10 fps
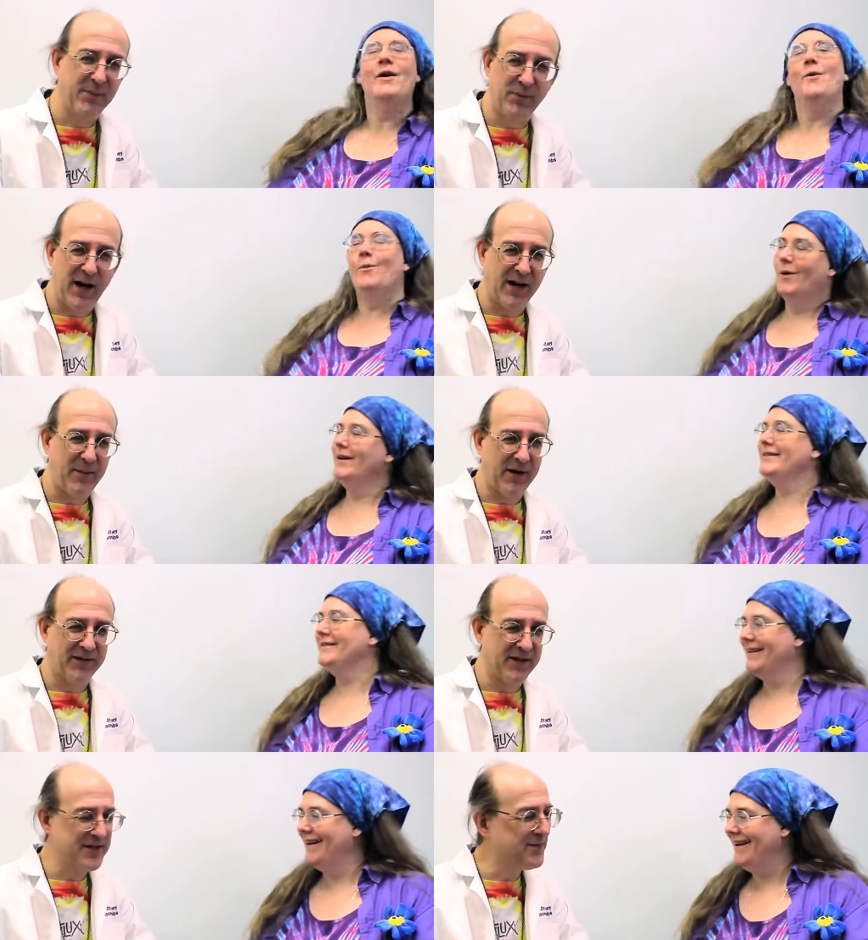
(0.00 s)
Speaker 1: brag about
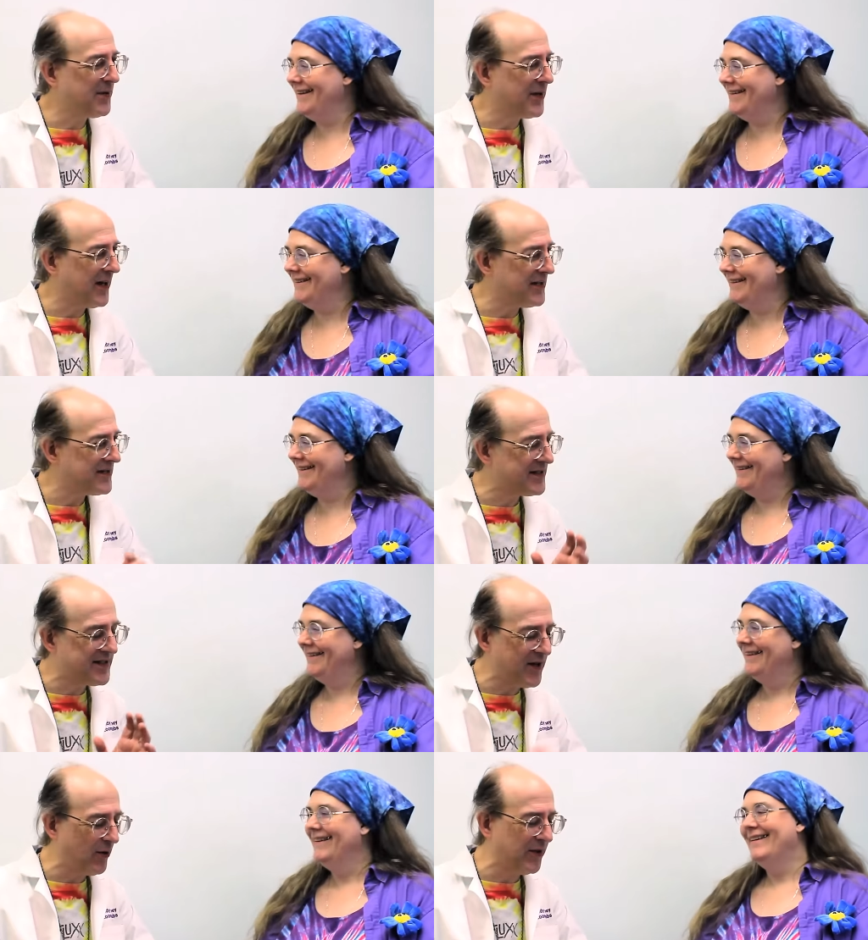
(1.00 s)
this because it's
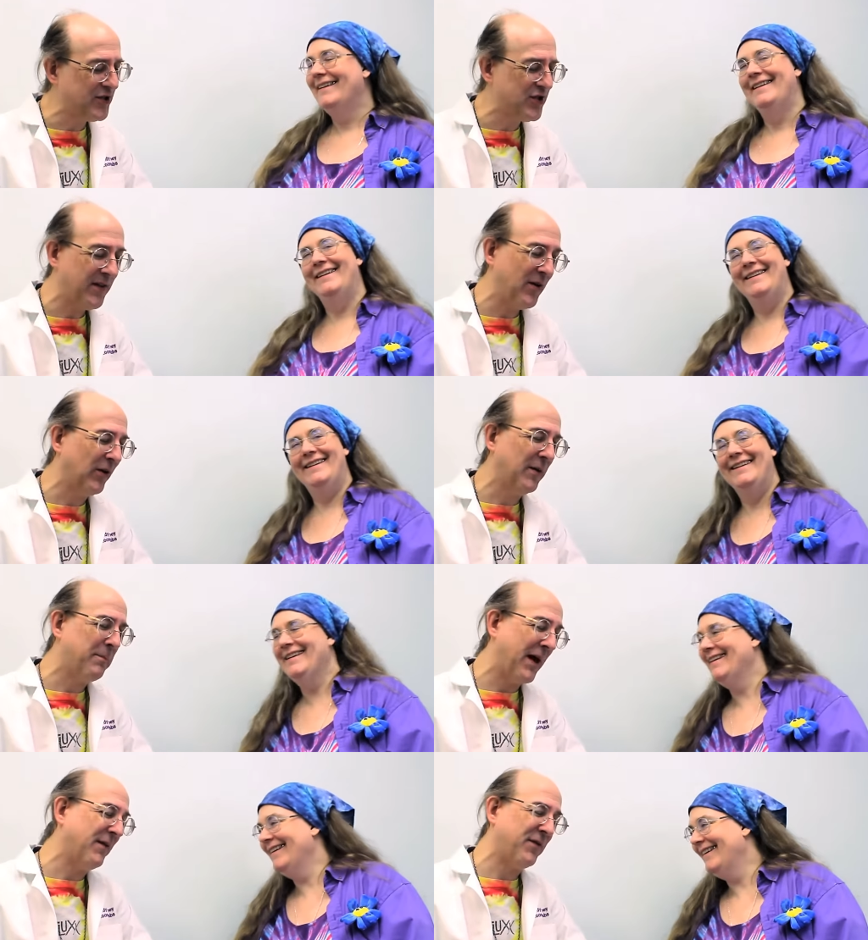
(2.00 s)
the only
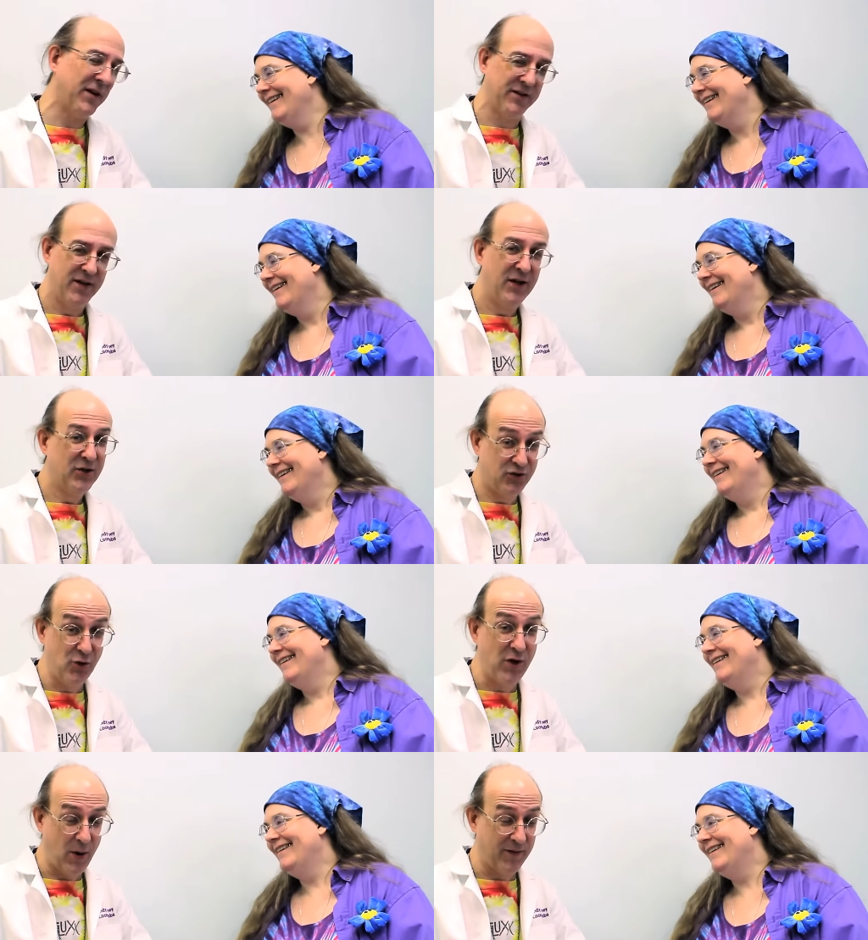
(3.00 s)
benefit
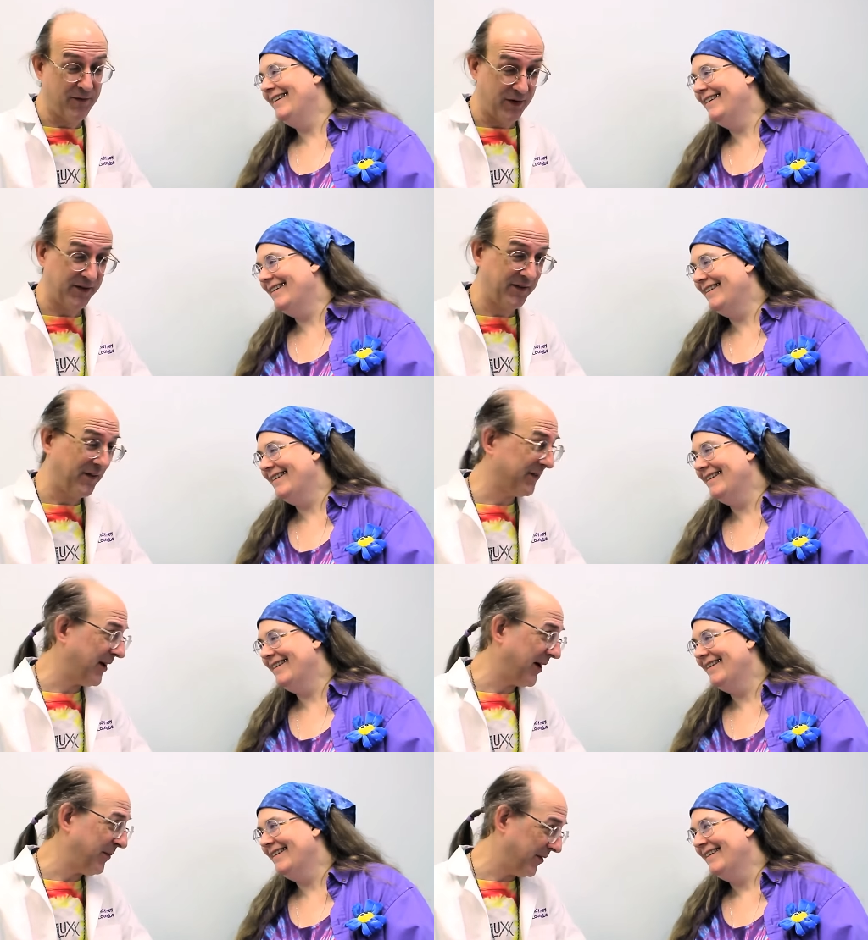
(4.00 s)
to going first in this
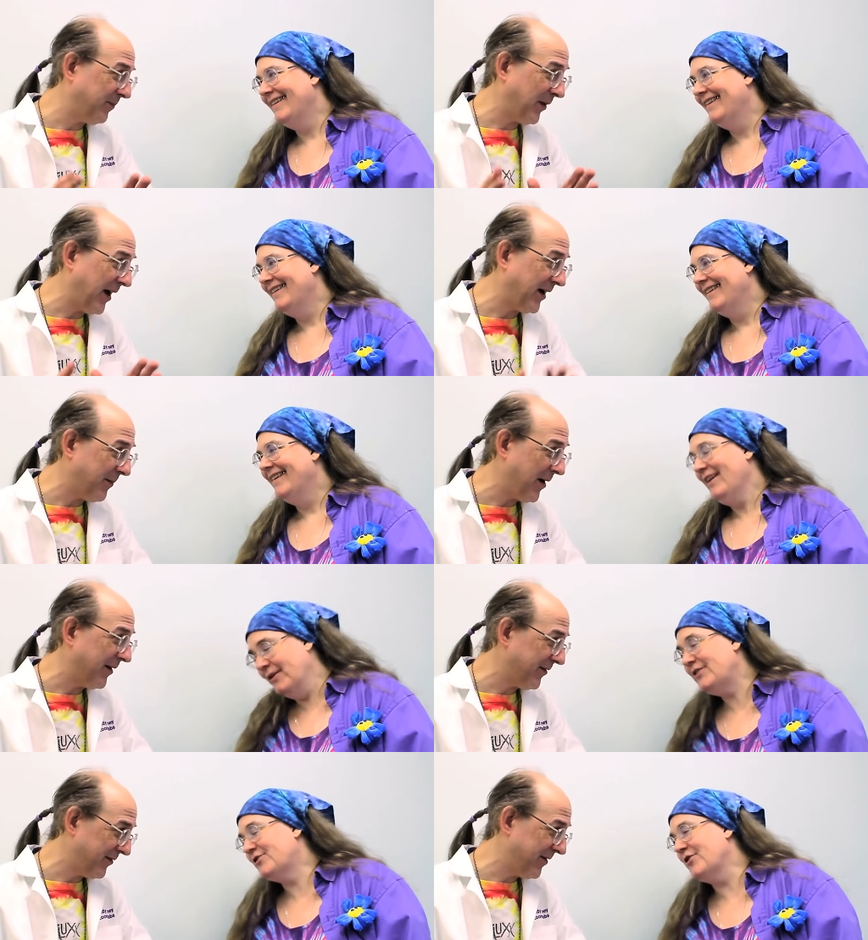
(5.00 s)
game is bragging about
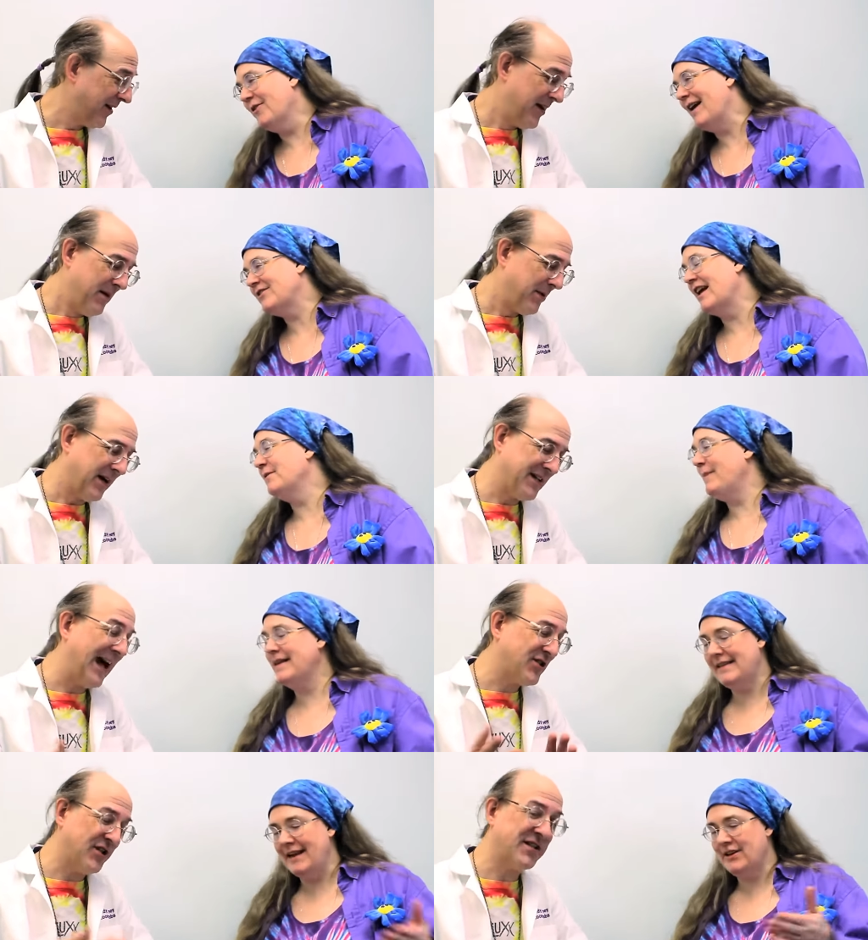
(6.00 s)
Speaker 2: it. It's true. Actually,
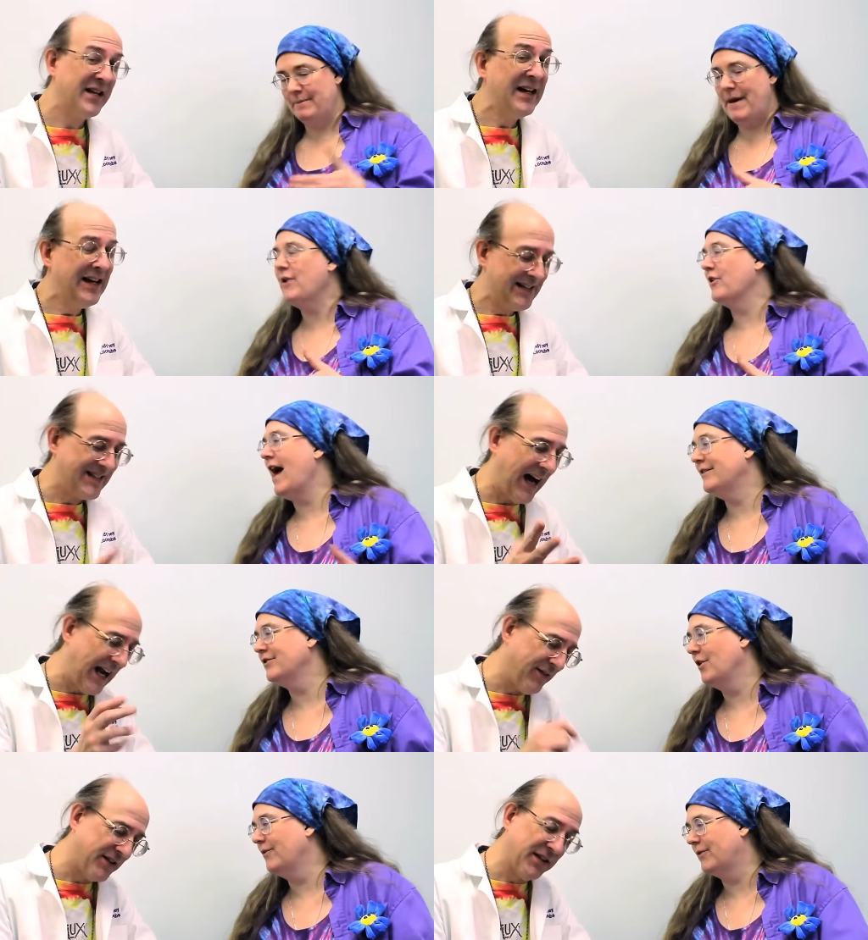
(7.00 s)
it's better
Speaker 1: not to go first. It's
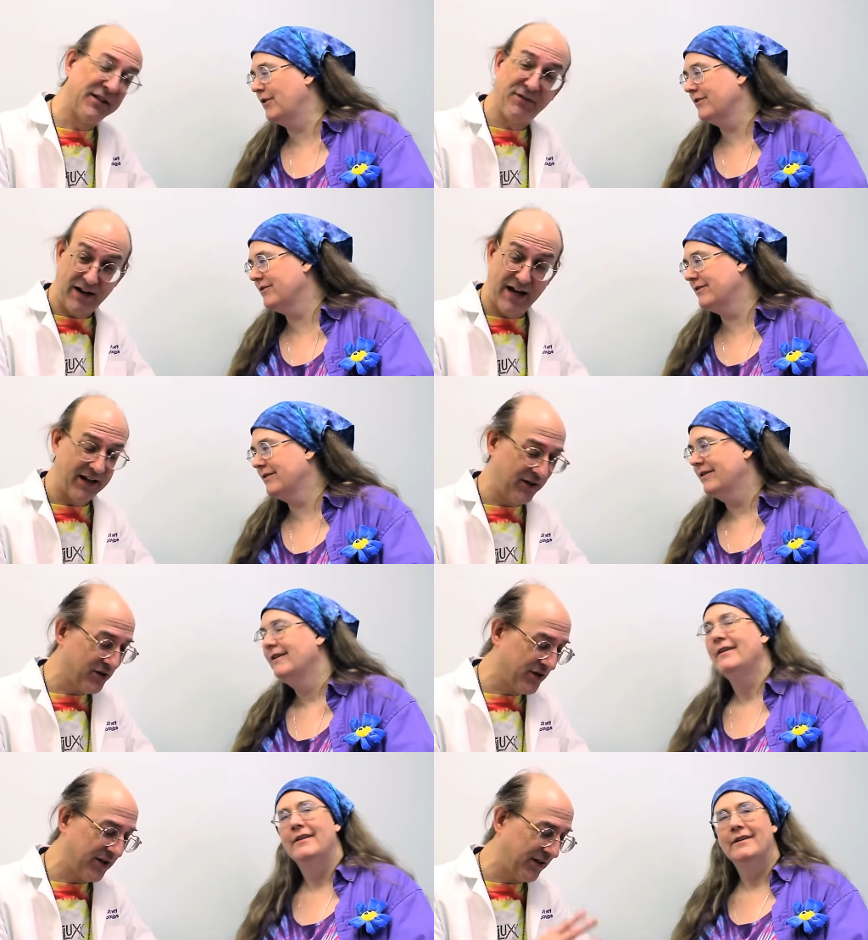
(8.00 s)
kind of a
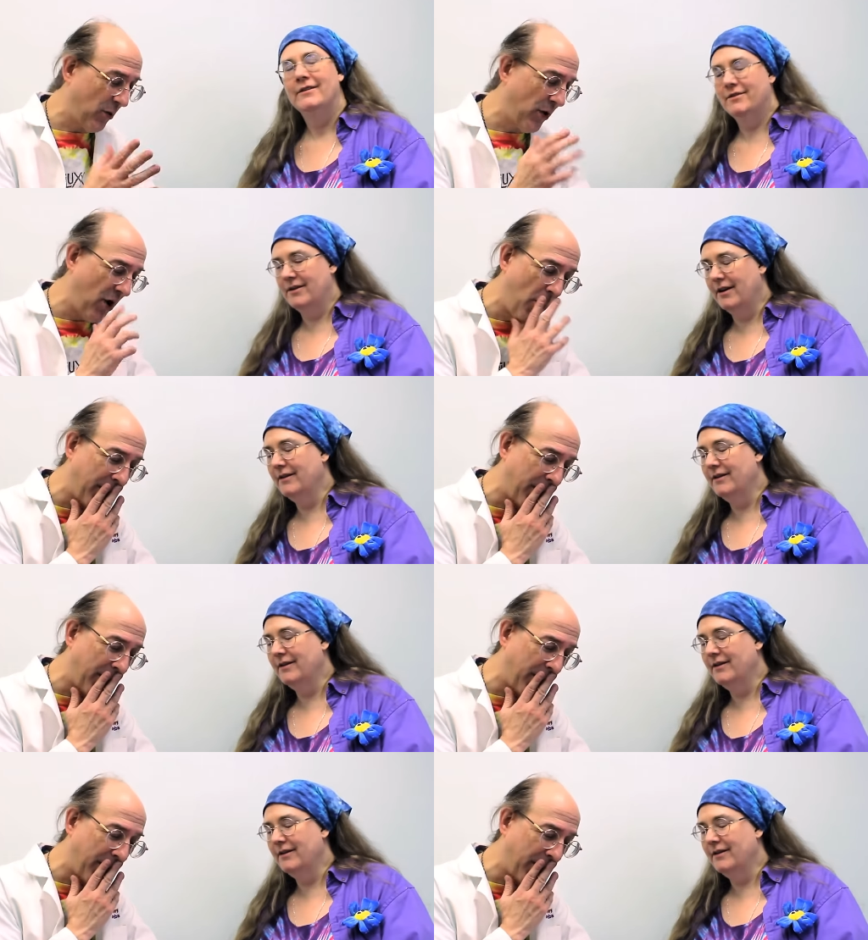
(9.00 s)
disadvantage because you don't
Speaker 2: want to